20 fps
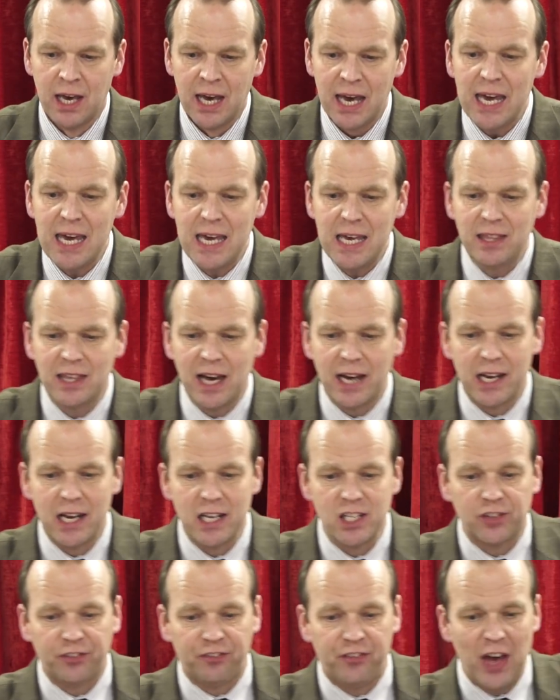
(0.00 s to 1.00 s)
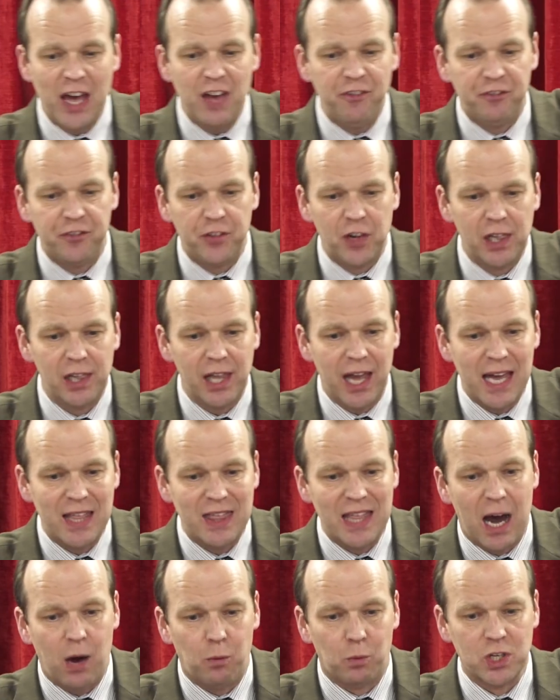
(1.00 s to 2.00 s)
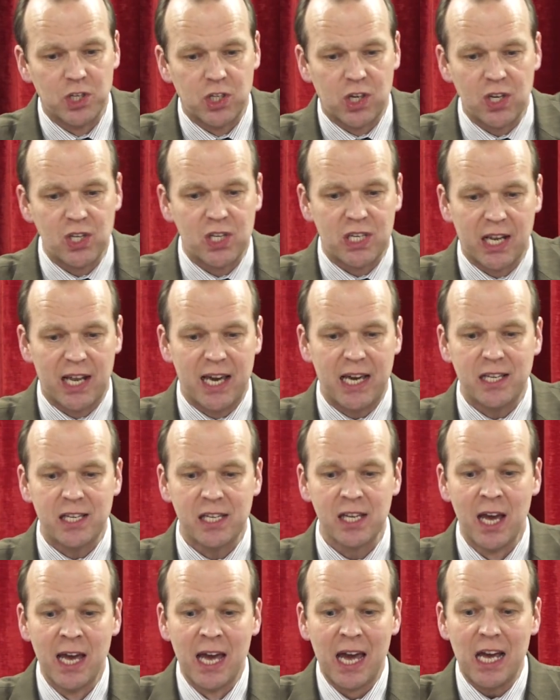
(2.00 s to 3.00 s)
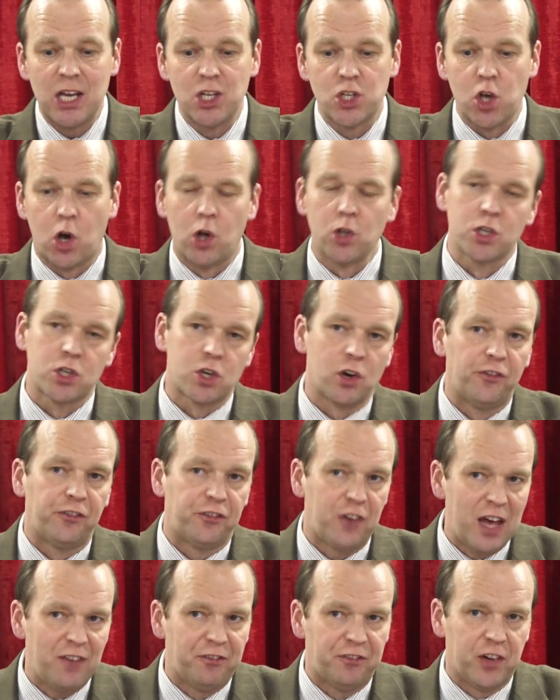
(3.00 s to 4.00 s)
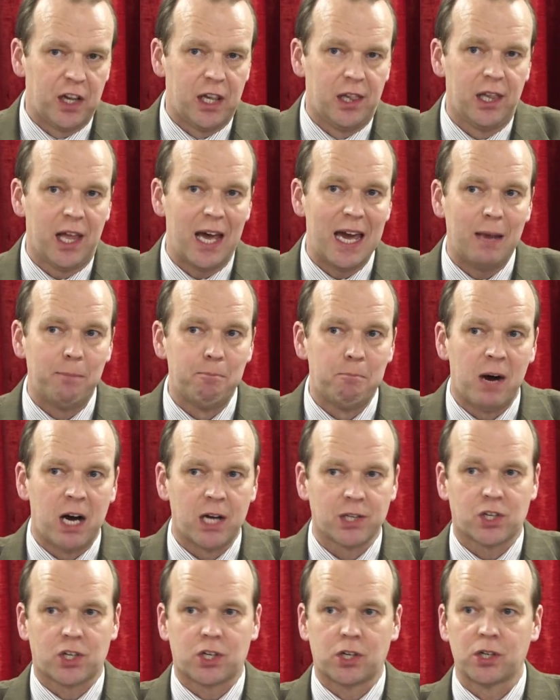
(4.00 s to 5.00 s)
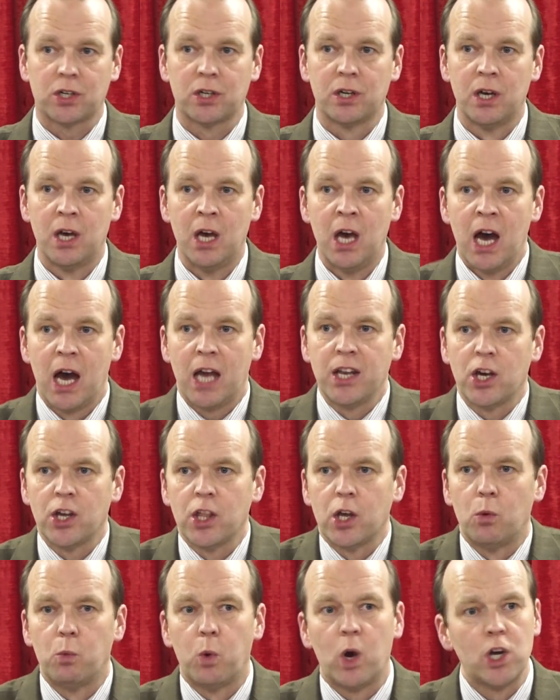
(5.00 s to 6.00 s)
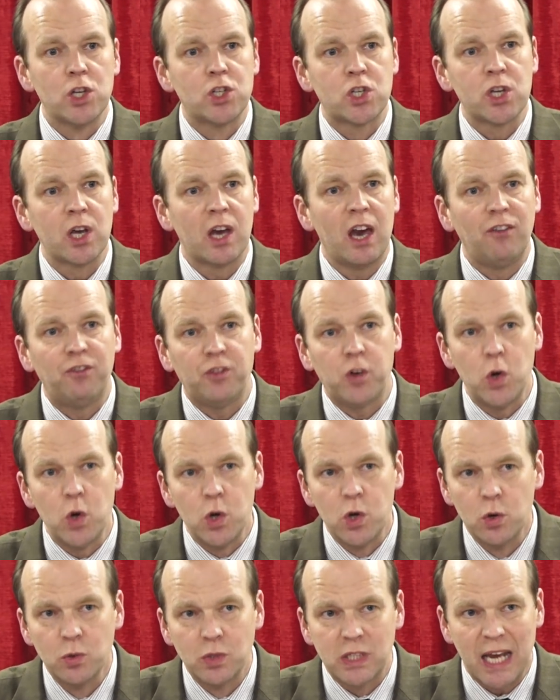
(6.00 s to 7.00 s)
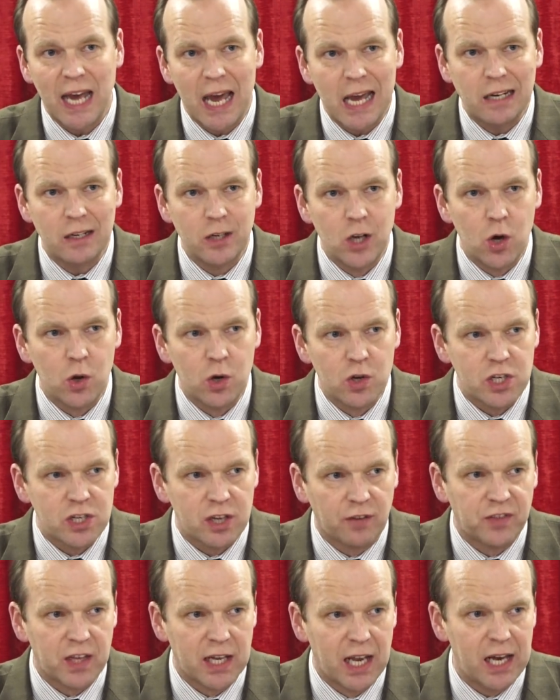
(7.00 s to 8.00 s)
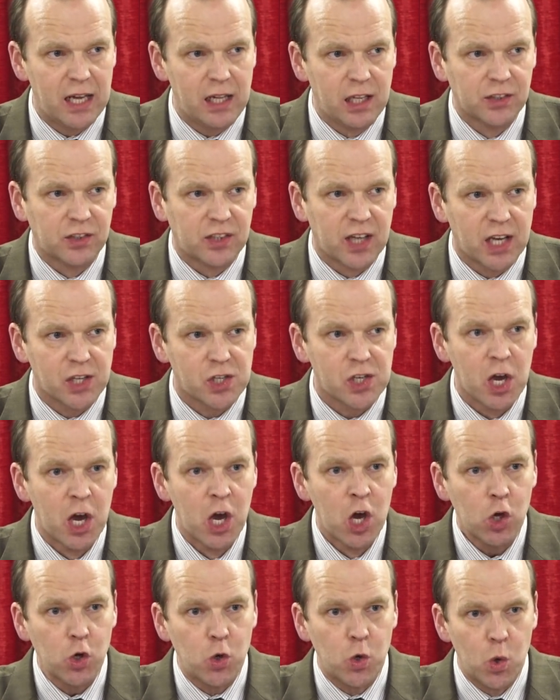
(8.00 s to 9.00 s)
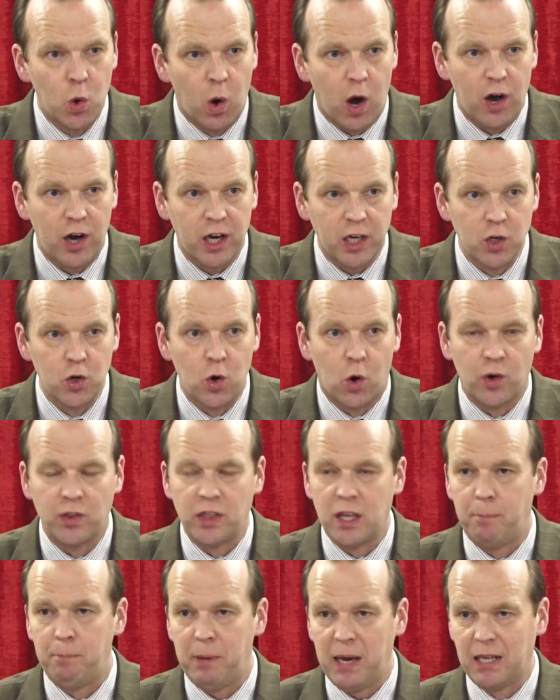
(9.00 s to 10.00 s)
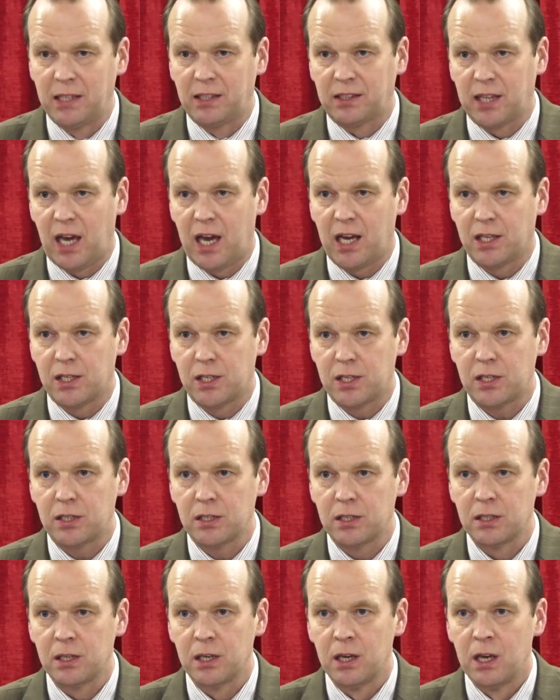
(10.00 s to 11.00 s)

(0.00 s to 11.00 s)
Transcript: He that is faithful in that which is least is also faithful in much. In other words, if you don't take notice of the little things, you are ignoring the big things.